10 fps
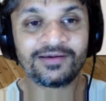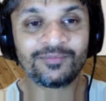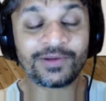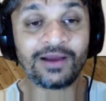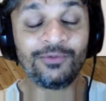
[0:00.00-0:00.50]

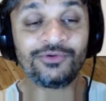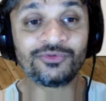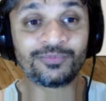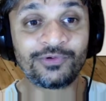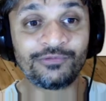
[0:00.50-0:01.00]
But how would
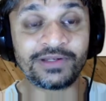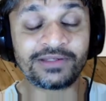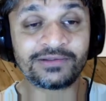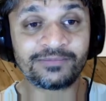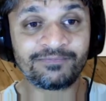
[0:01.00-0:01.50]
you prove
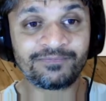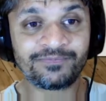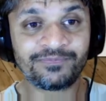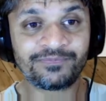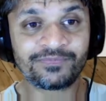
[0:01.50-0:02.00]
it?
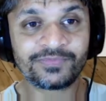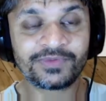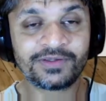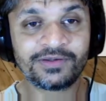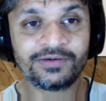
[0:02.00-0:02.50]

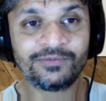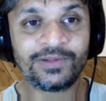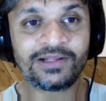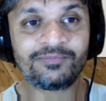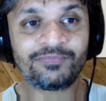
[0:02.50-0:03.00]

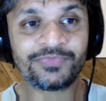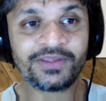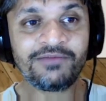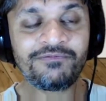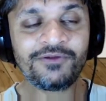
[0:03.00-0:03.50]
Well,
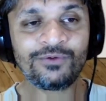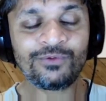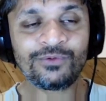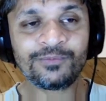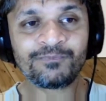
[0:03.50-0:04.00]
if
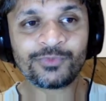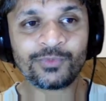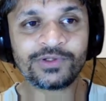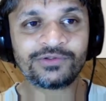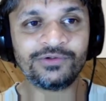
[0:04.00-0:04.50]
you
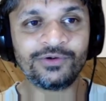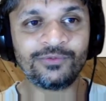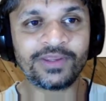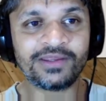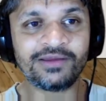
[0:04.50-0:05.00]
want to know
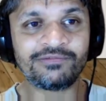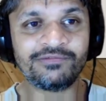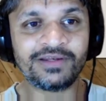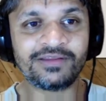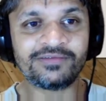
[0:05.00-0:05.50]
whether f
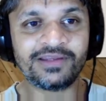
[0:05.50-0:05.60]
of n is an